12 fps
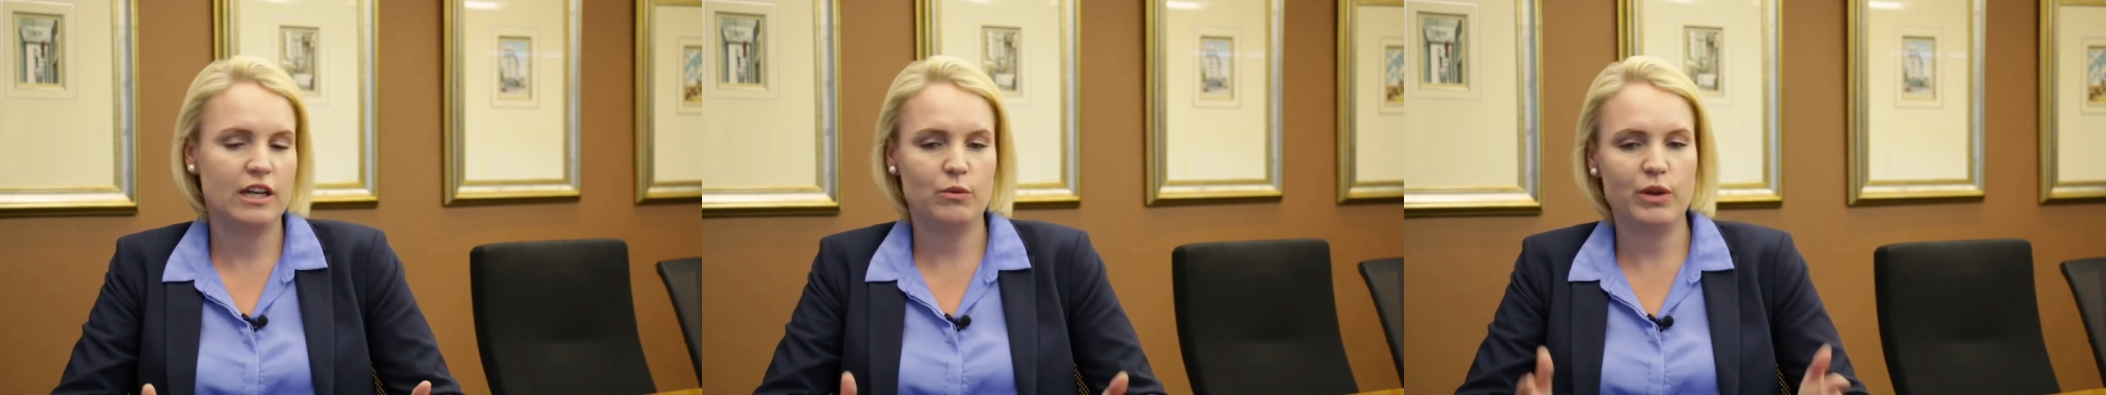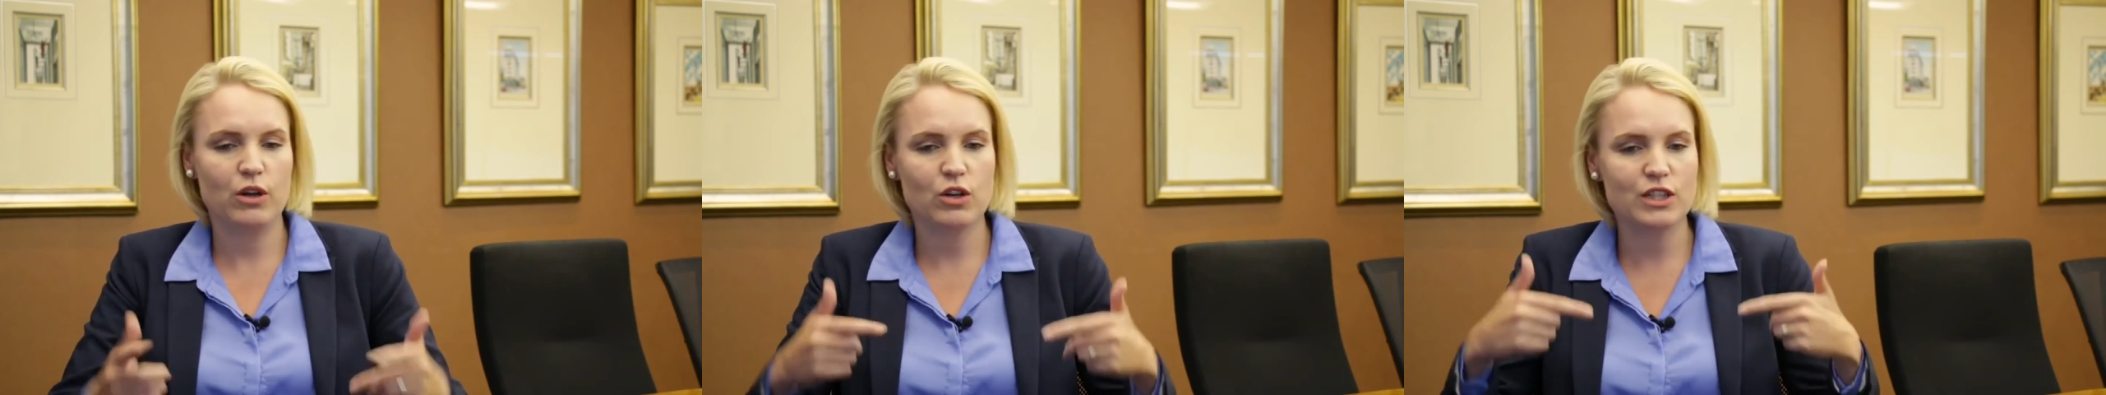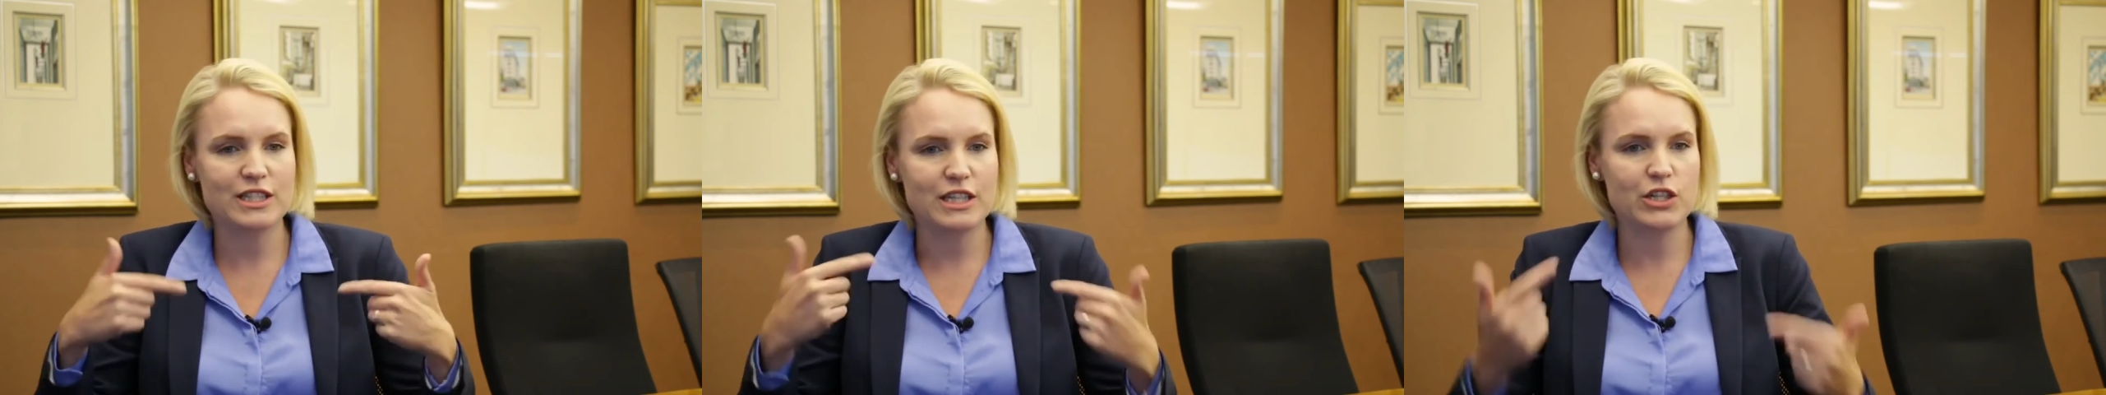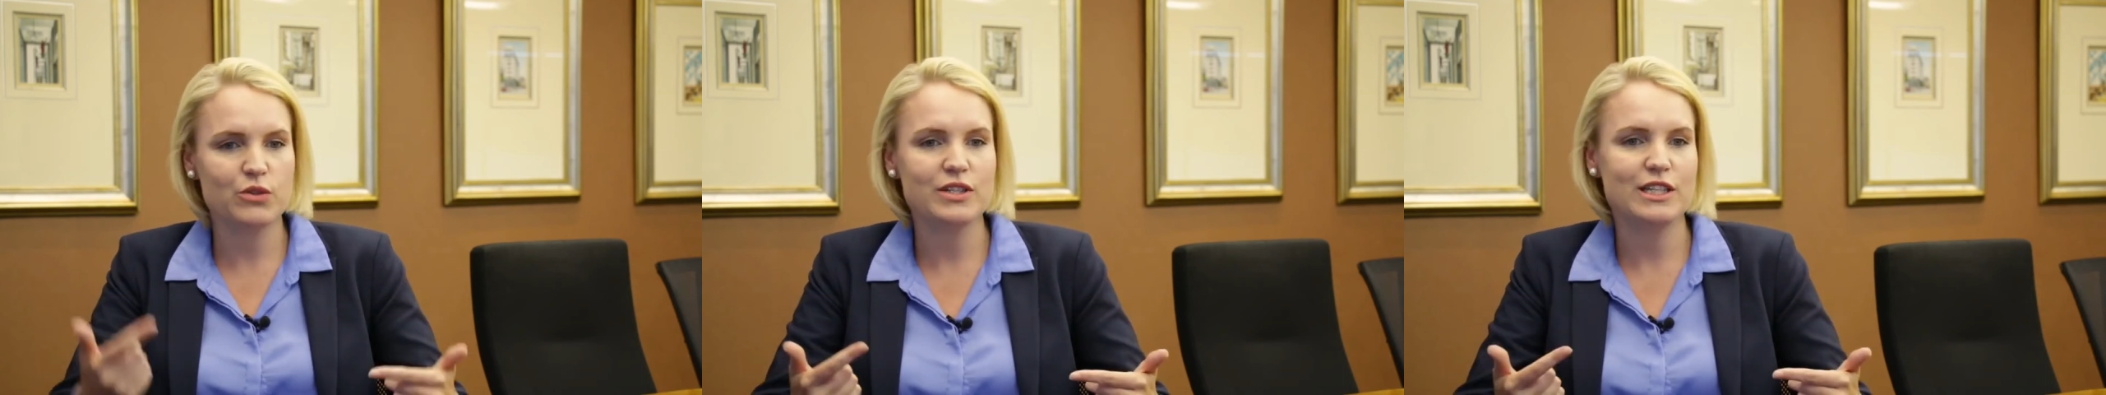and we are
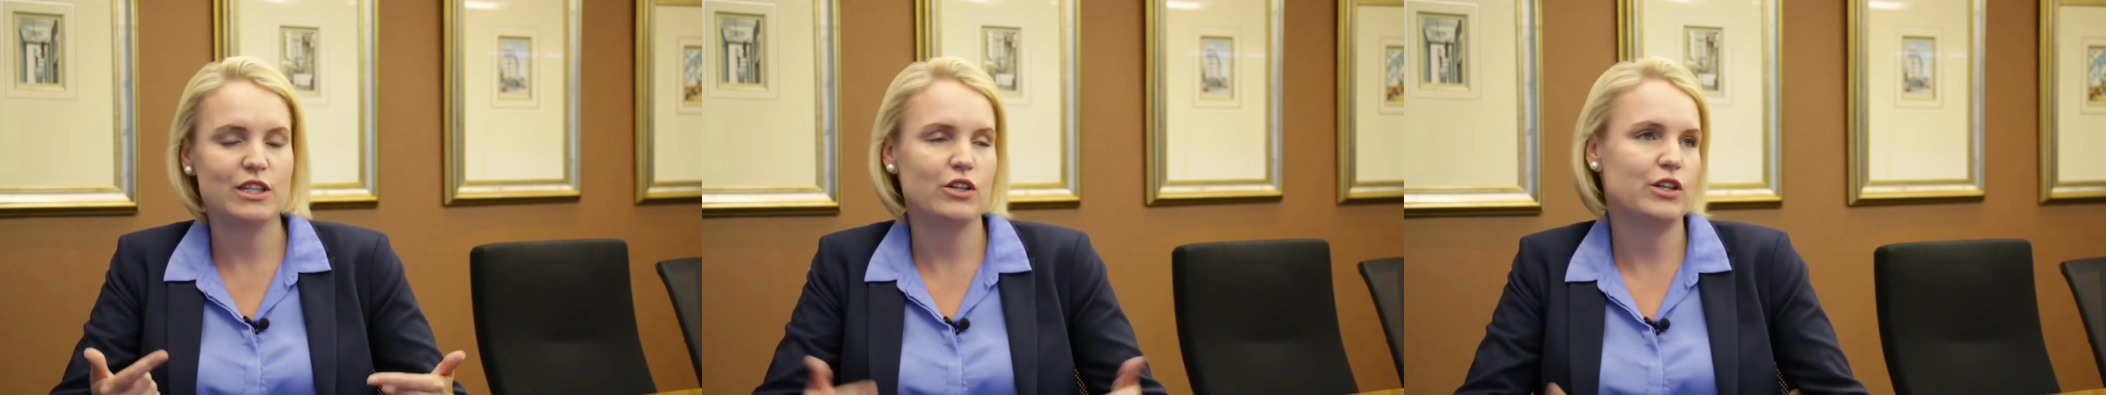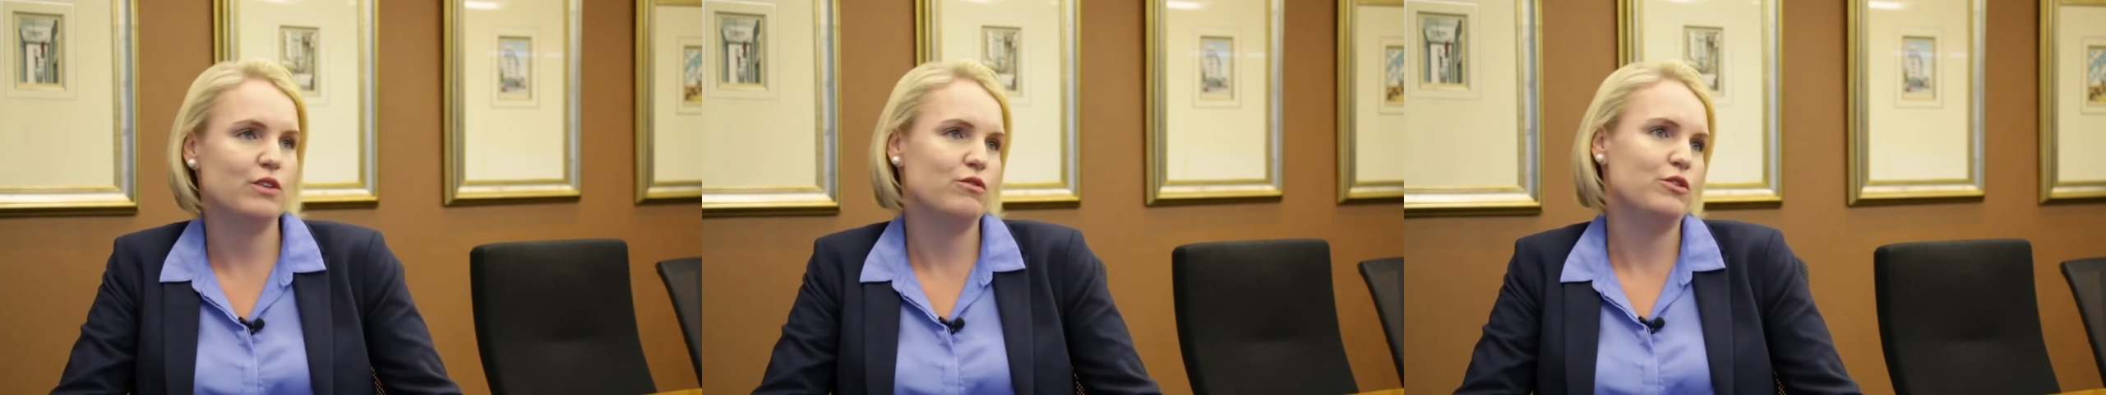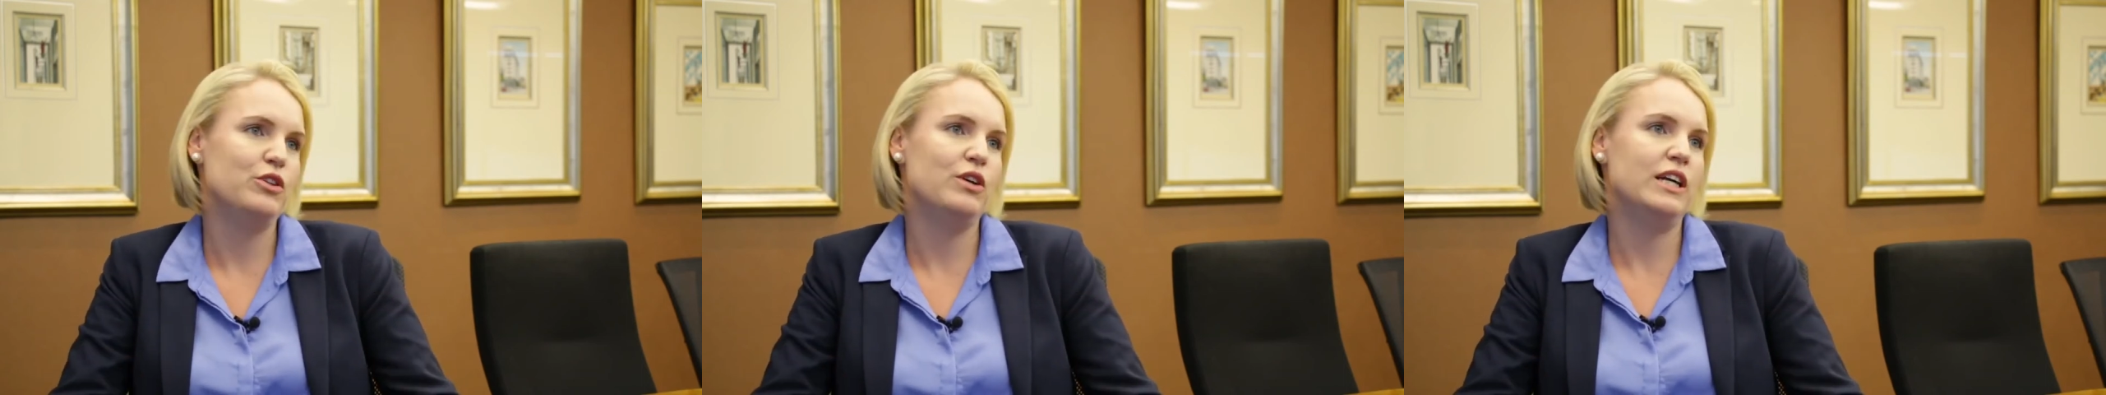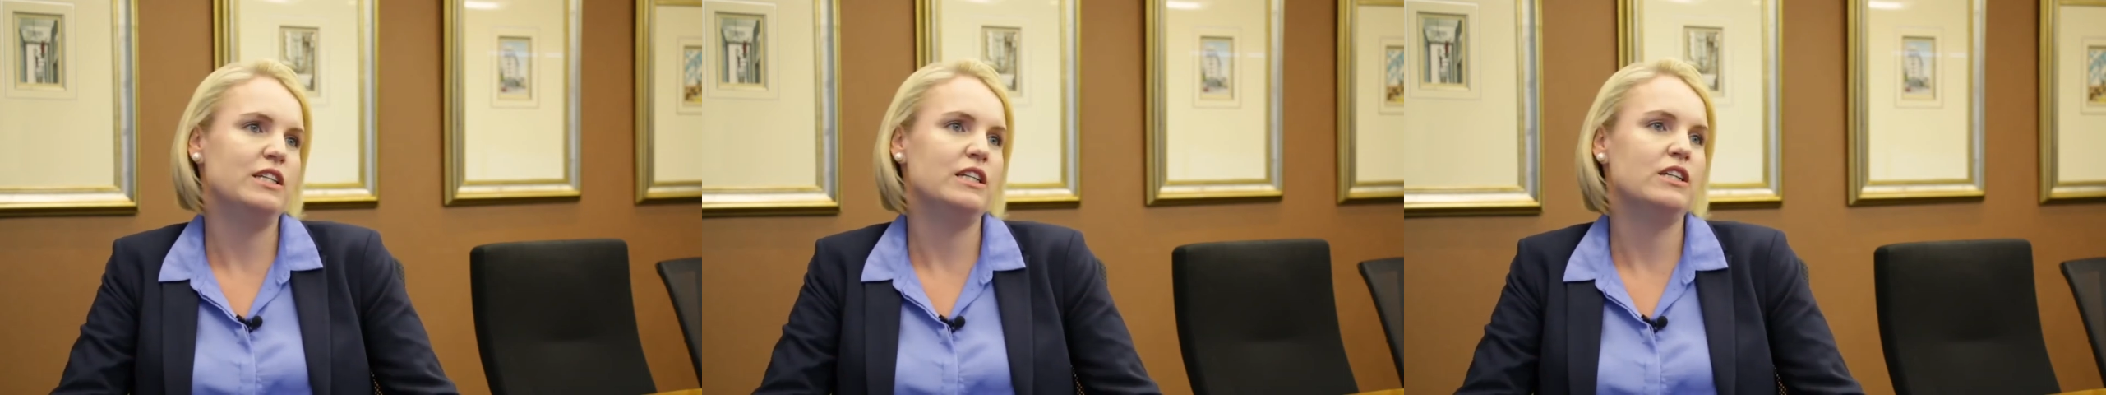continuously looking for new
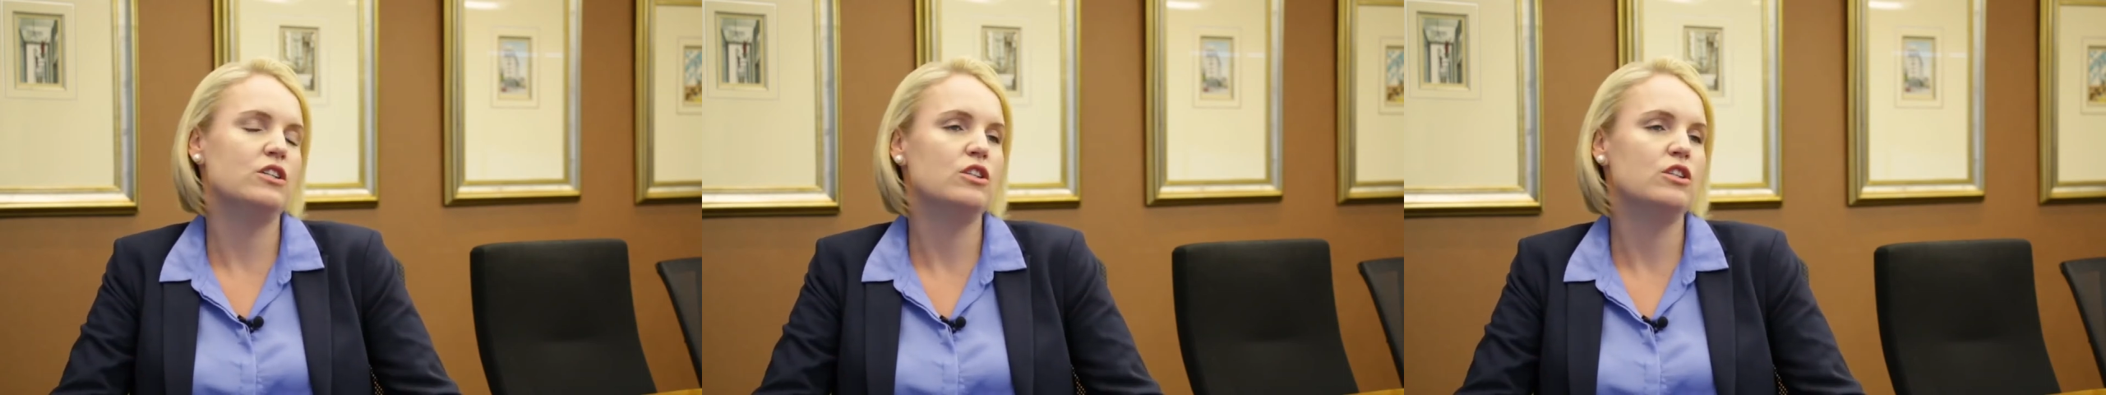ideas.